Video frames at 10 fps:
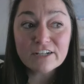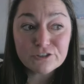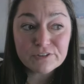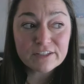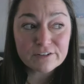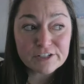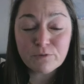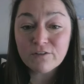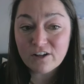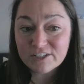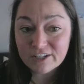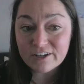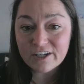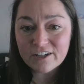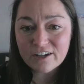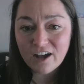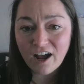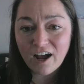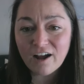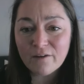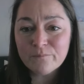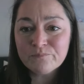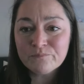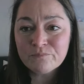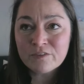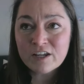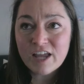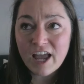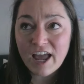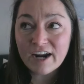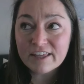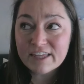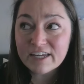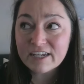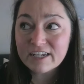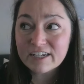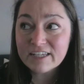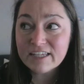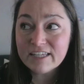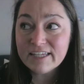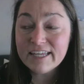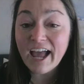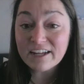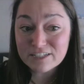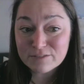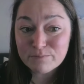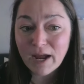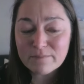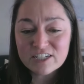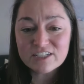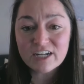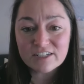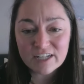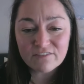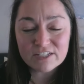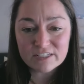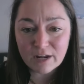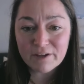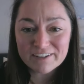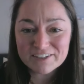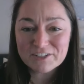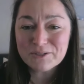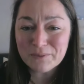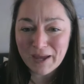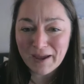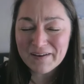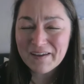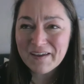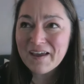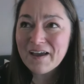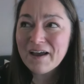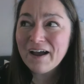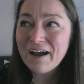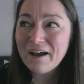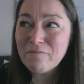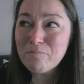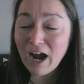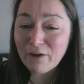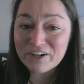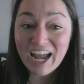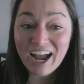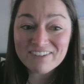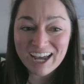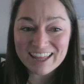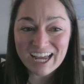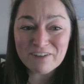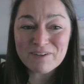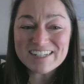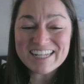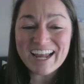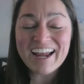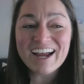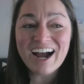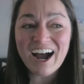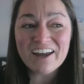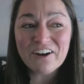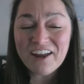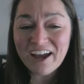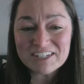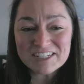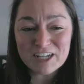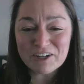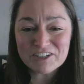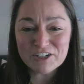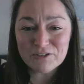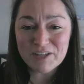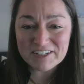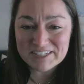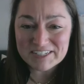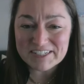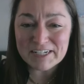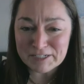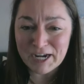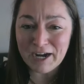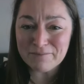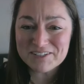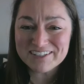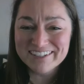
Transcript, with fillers: i do think there is more volatility um and i think yes babson does have the stomach to do that I would caveat that by saying, I don't have the stomach to do that 16 times,